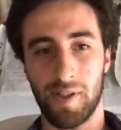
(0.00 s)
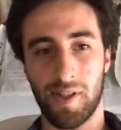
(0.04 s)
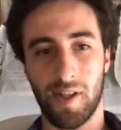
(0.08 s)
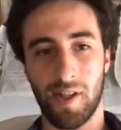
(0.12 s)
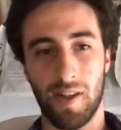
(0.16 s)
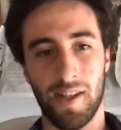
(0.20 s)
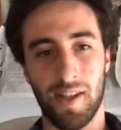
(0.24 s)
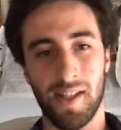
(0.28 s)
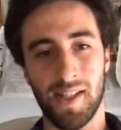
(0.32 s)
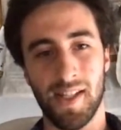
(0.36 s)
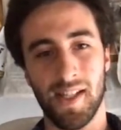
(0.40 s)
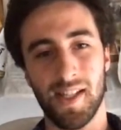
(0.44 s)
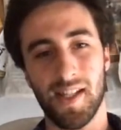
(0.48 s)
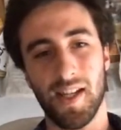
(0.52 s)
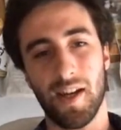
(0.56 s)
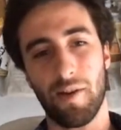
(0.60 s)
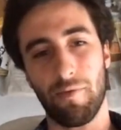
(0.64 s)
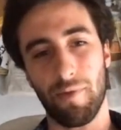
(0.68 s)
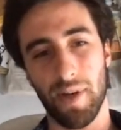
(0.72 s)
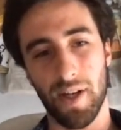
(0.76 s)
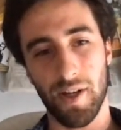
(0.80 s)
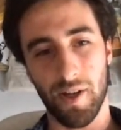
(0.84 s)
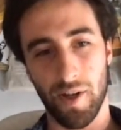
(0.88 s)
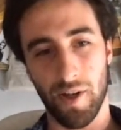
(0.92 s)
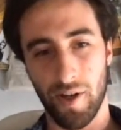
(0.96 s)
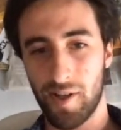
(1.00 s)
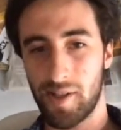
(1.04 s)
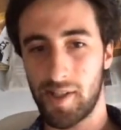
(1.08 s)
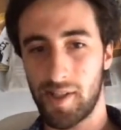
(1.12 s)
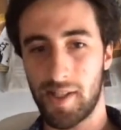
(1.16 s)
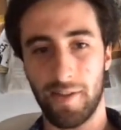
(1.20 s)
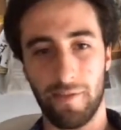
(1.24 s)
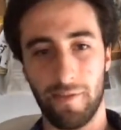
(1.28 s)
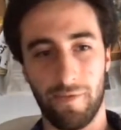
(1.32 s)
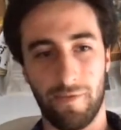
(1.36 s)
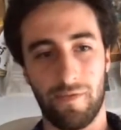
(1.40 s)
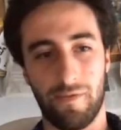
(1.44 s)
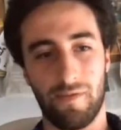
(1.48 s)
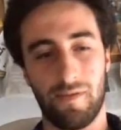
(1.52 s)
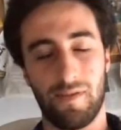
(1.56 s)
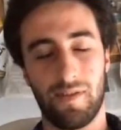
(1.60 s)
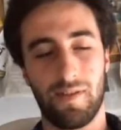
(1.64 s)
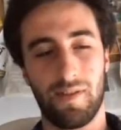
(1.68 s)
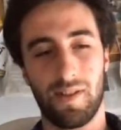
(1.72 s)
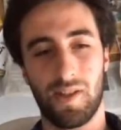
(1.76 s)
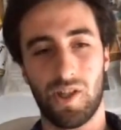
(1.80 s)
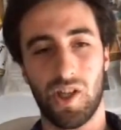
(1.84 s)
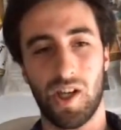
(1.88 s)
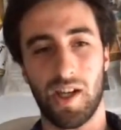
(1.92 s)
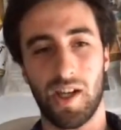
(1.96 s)
So this is a recursive
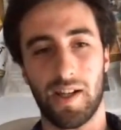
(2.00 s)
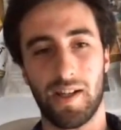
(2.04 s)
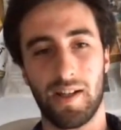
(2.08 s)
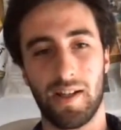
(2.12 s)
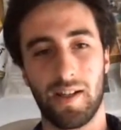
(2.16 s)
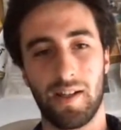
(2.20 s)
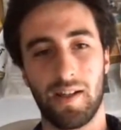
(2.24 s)
check.